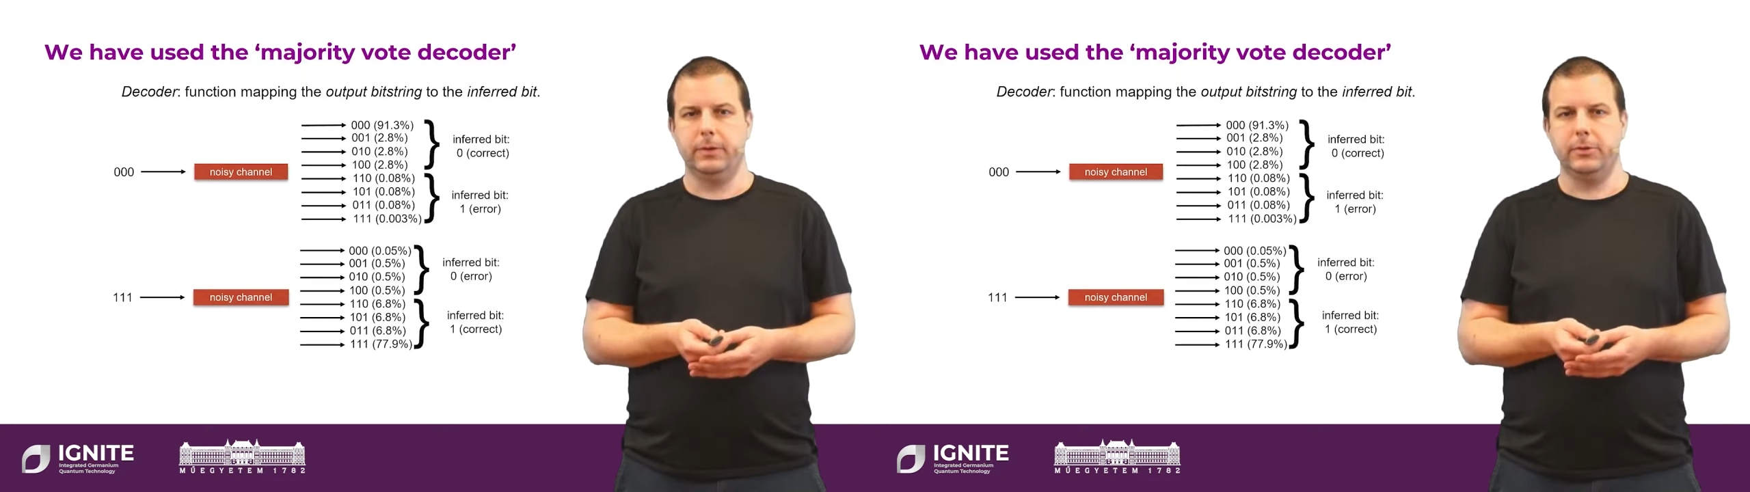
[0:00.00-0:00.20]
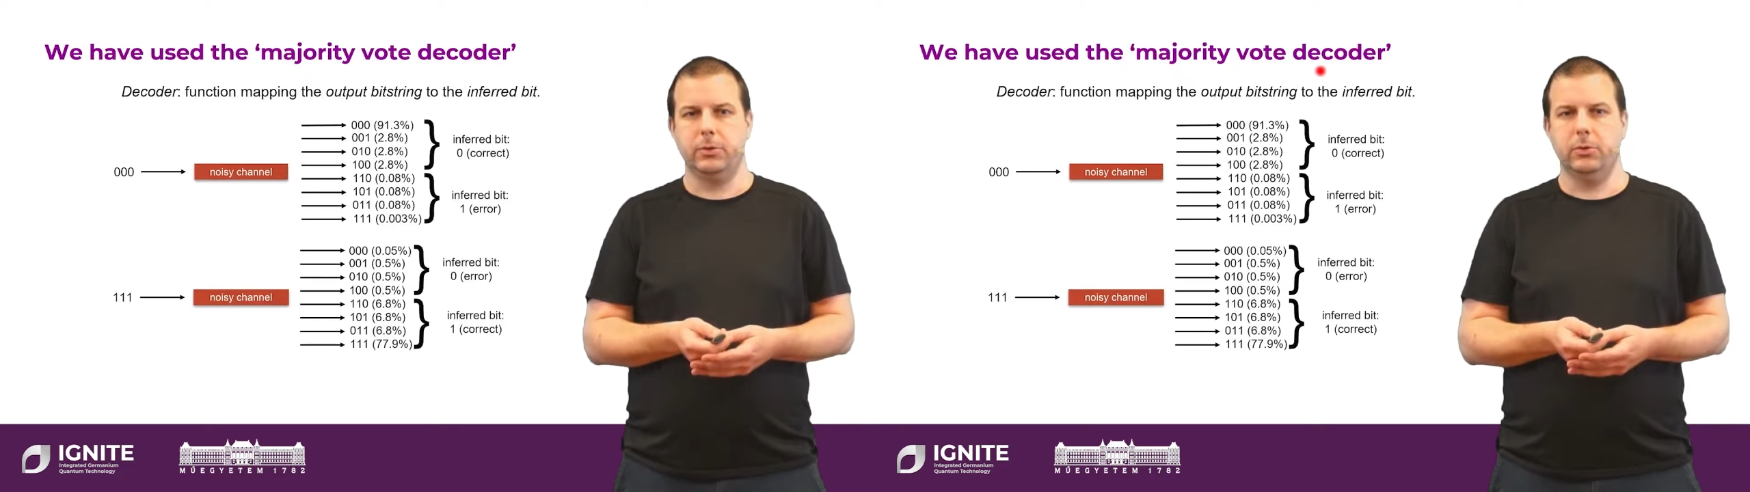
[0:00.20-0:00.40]

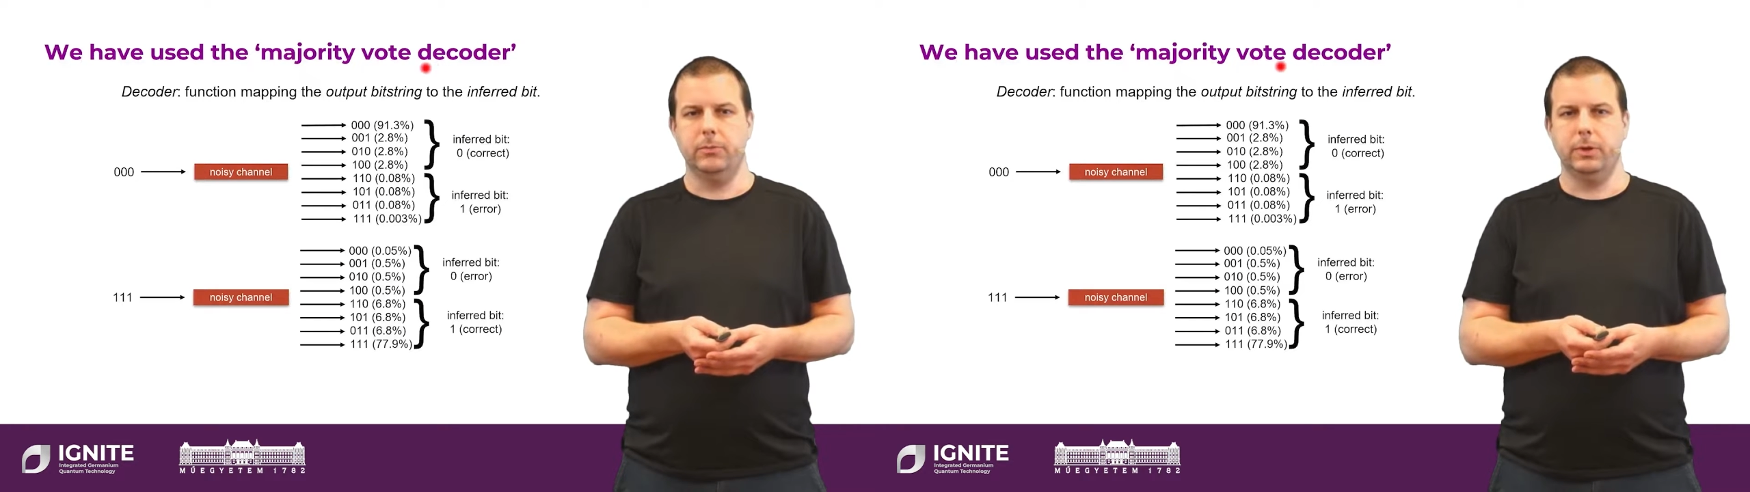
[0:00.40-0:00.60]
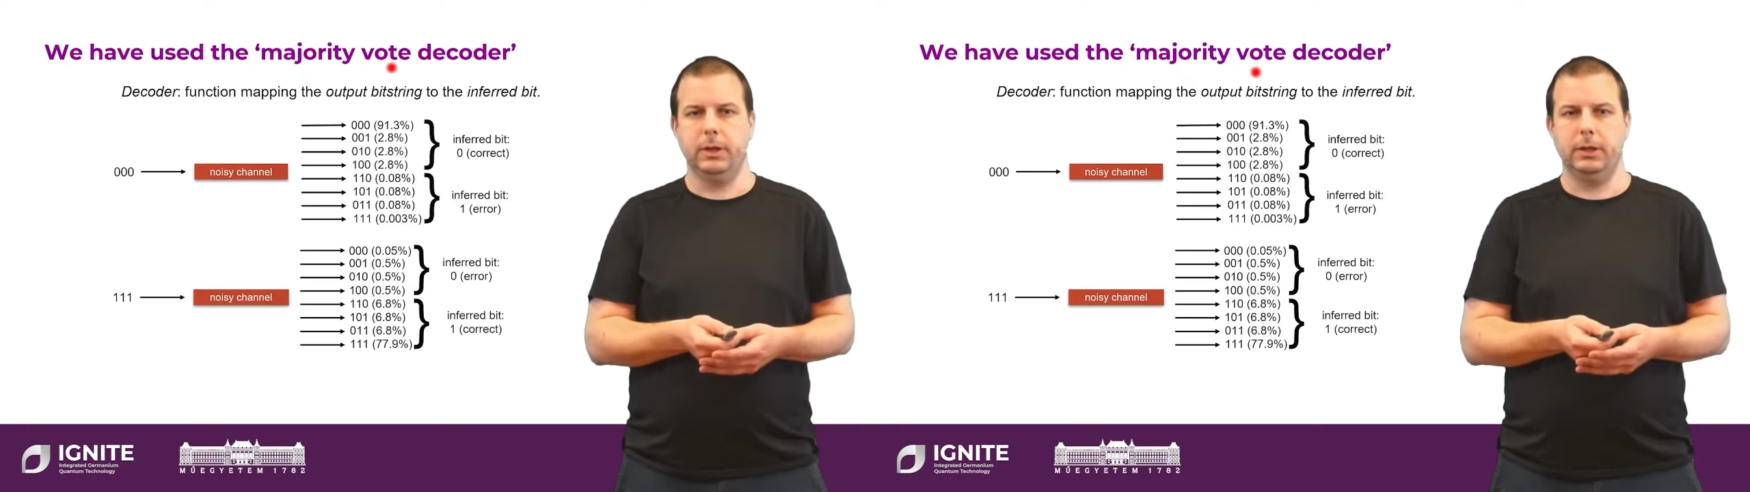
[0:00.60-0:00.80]

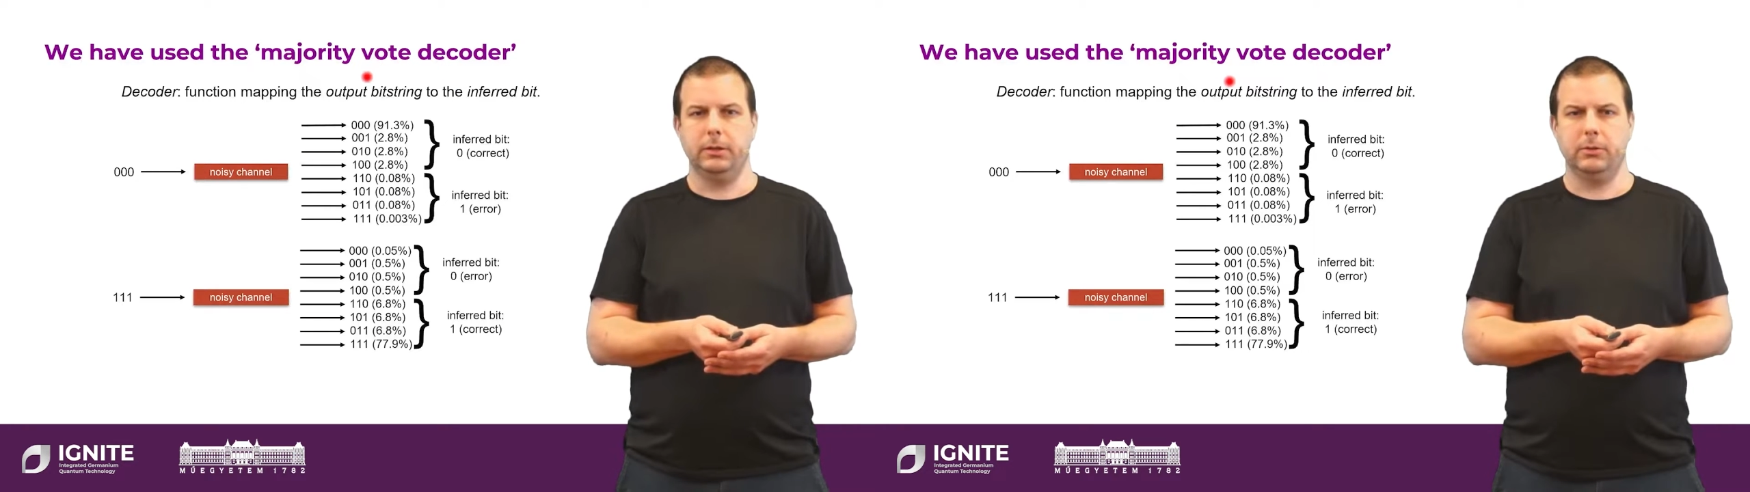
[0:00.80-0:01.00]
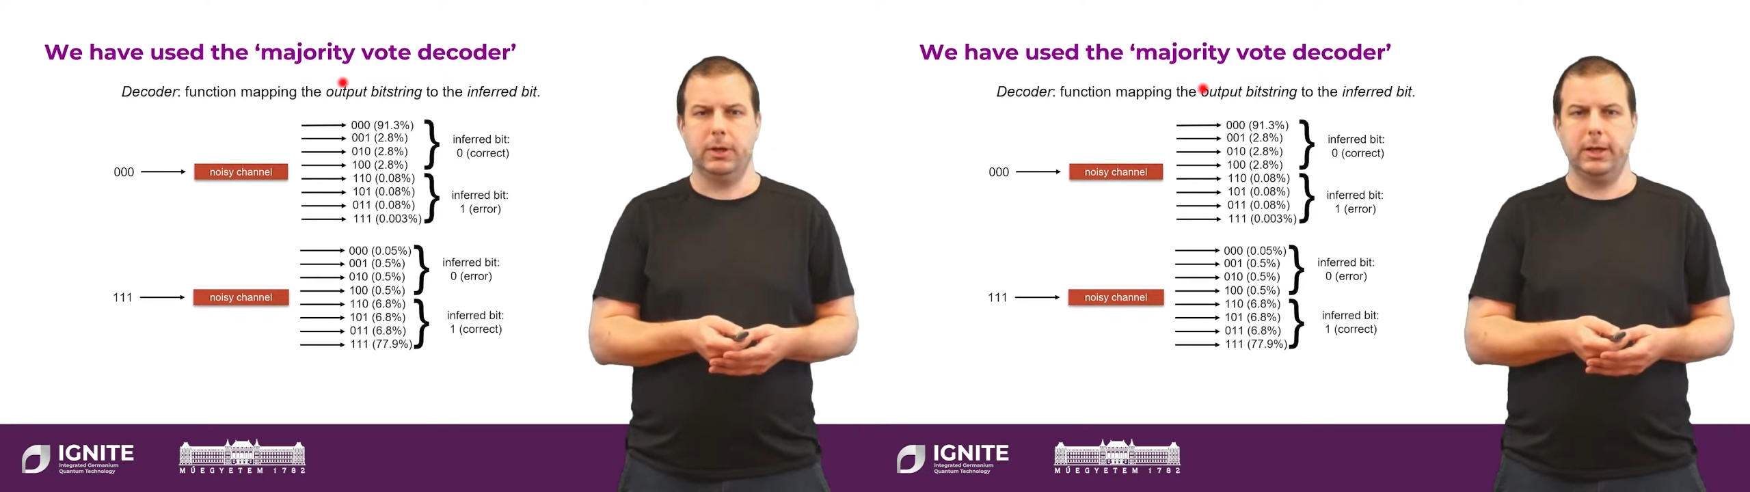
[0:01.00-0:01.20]
So
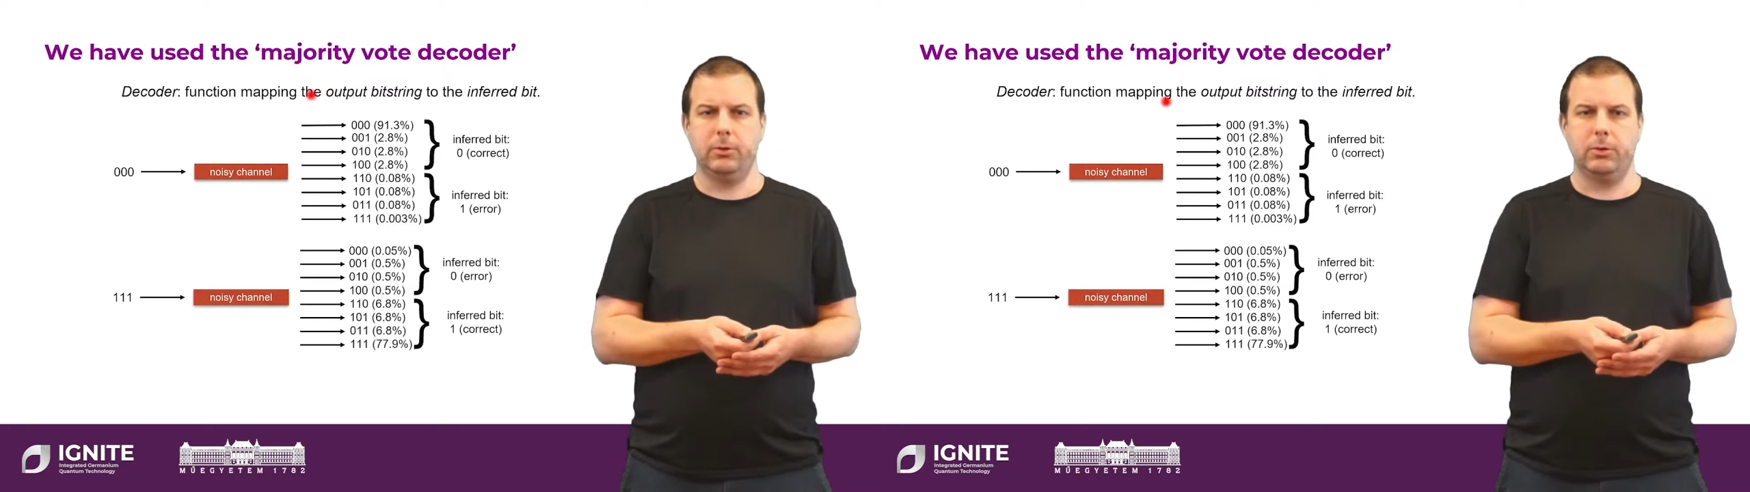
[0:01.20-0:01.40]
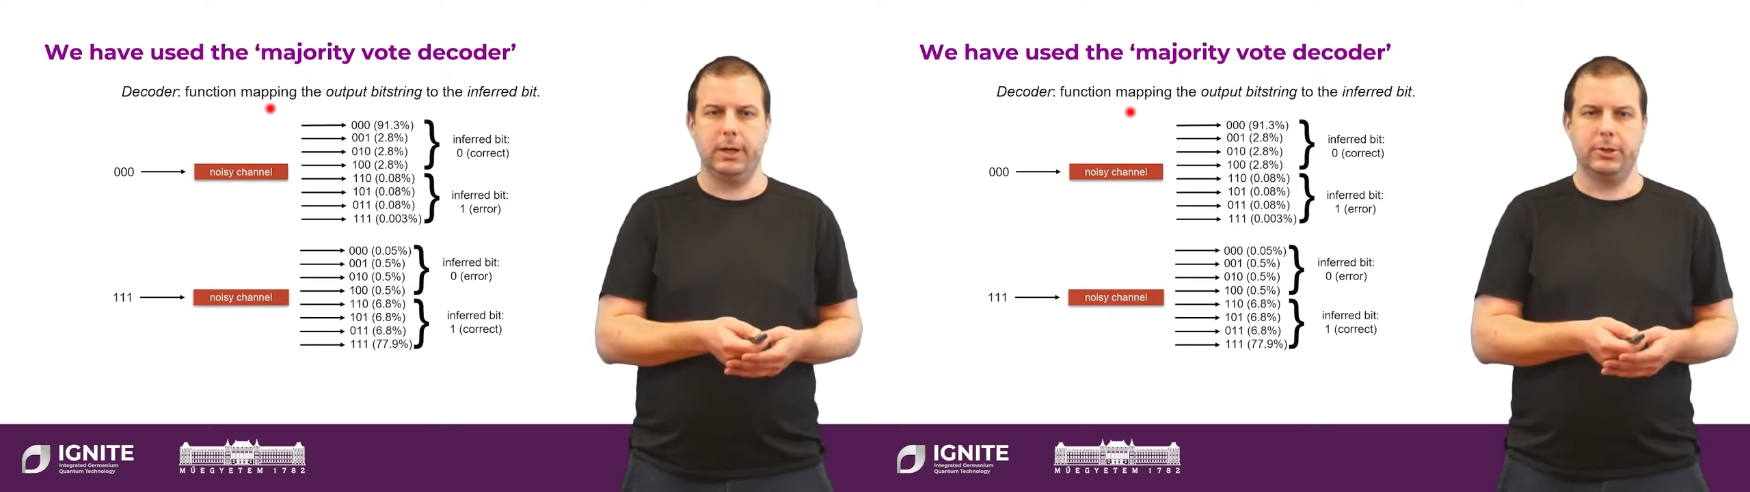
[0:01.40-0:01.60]
in error
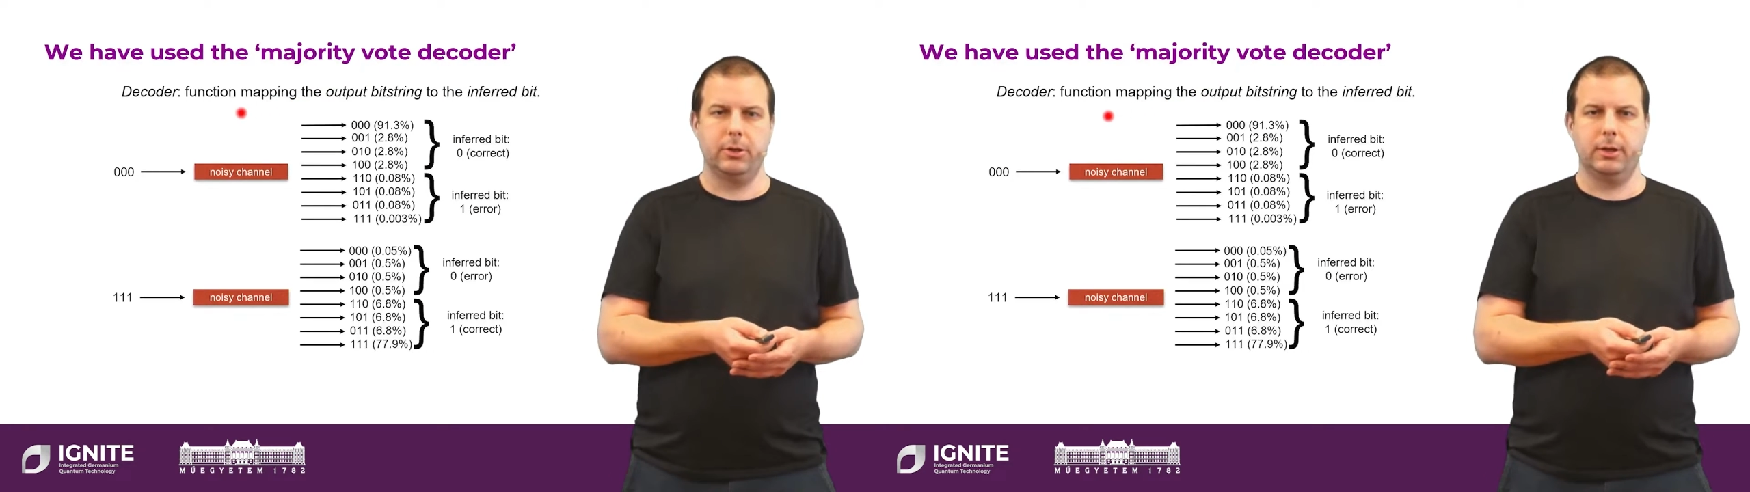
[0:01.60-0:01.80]
correction,